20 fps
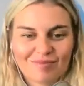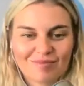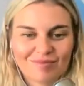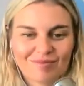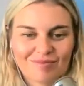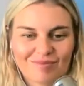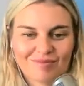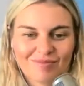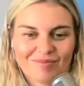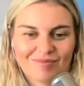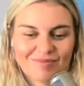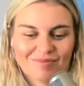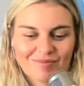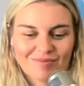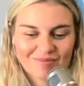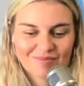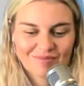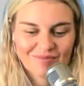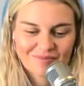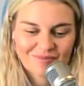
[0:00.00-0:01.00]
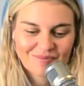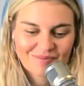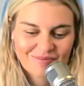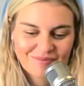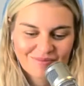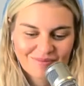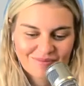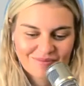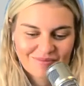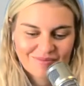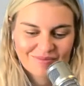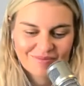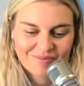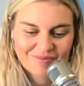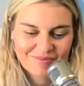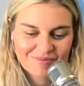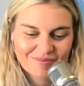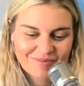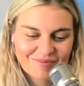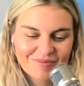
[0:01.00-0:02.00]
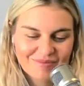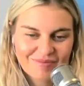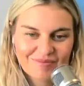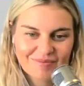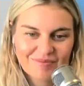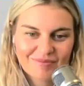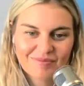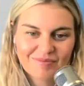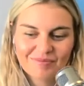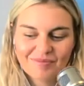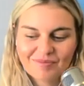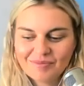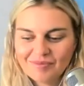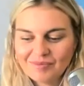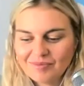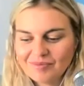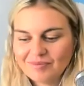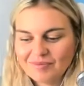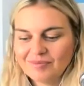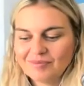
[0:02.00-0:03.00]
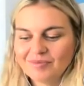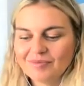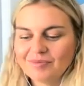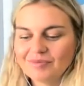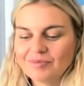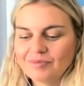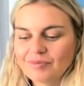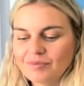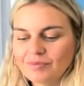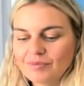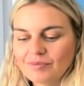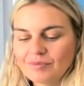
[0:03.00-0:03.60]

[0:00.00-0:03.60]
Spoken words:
No words are spoken by the person on screen.